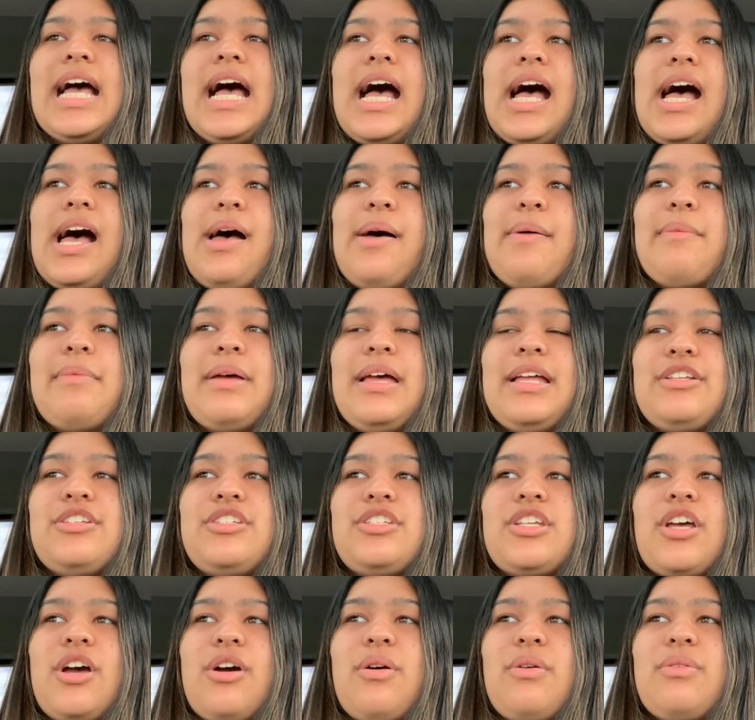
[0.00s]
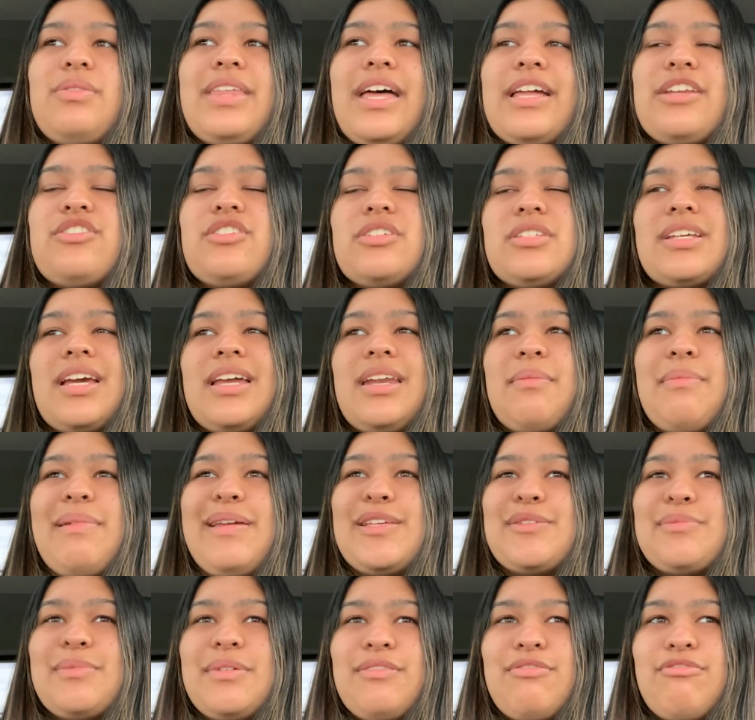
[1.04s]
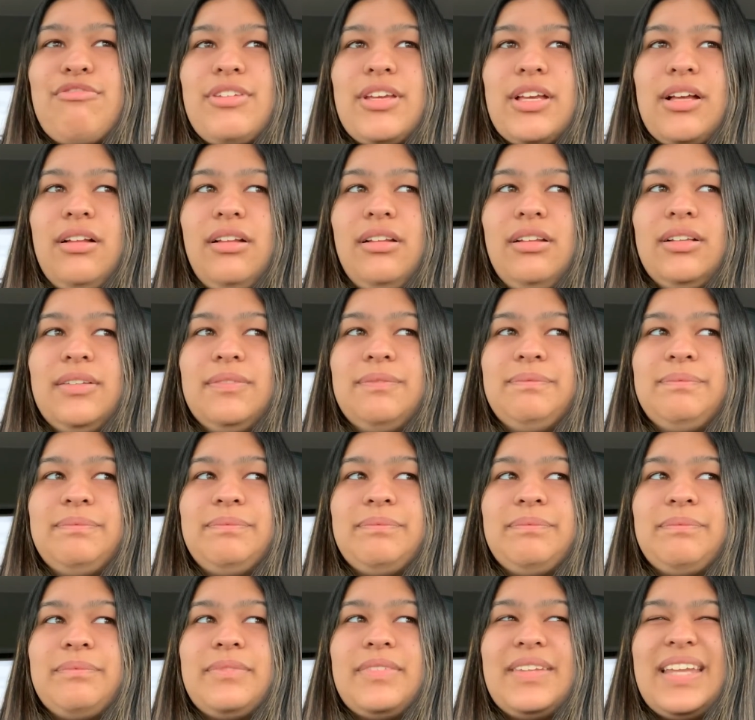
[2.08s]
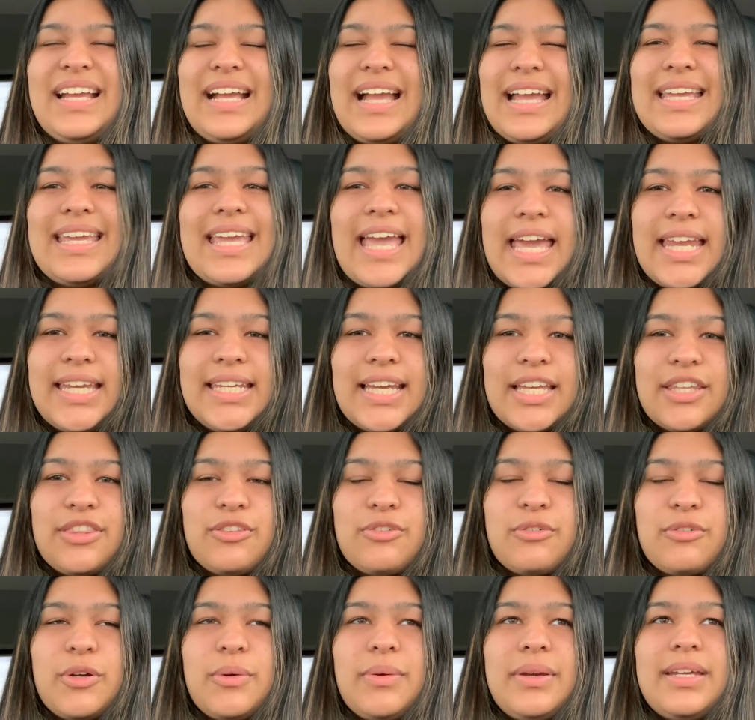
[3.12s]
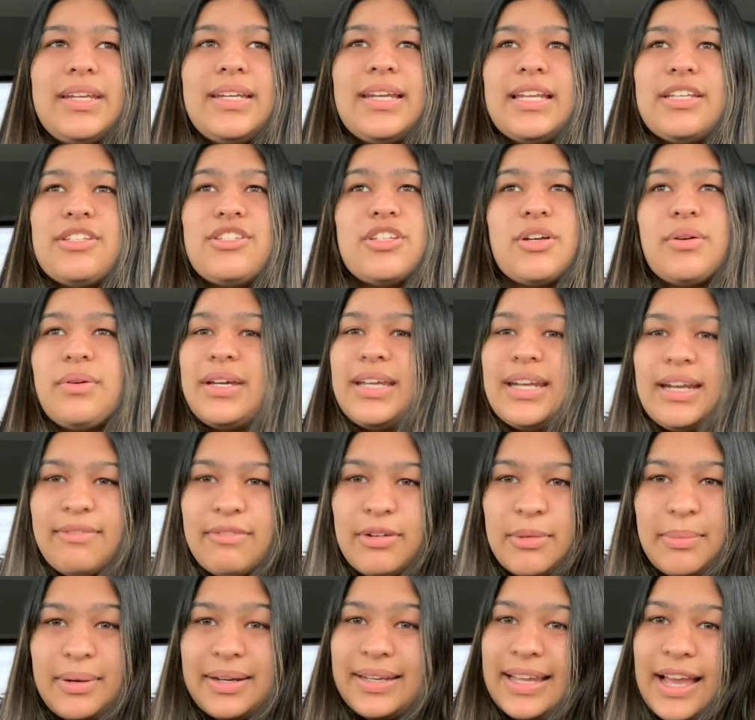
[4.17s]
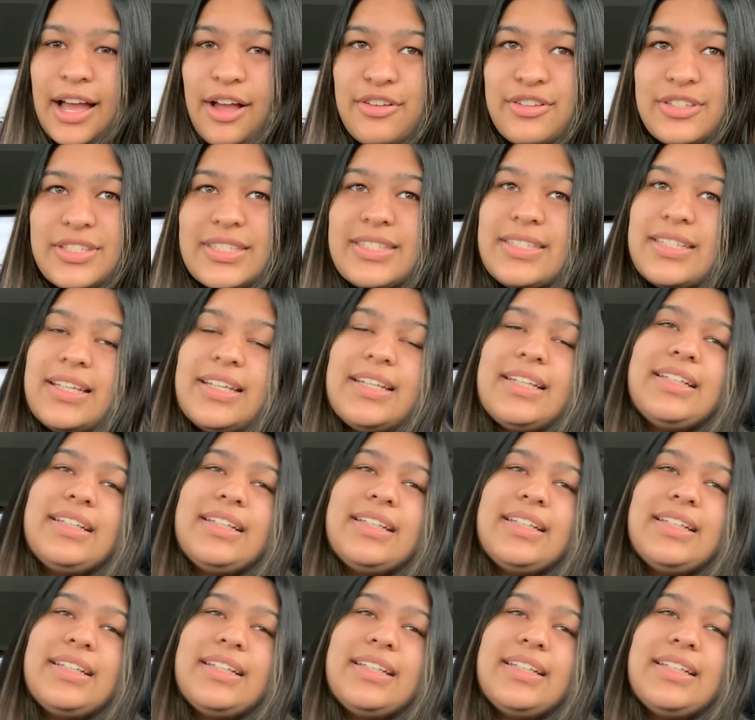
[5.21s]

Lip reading: And so that just kind of makes me feel like I can get through it, and so can everybody else.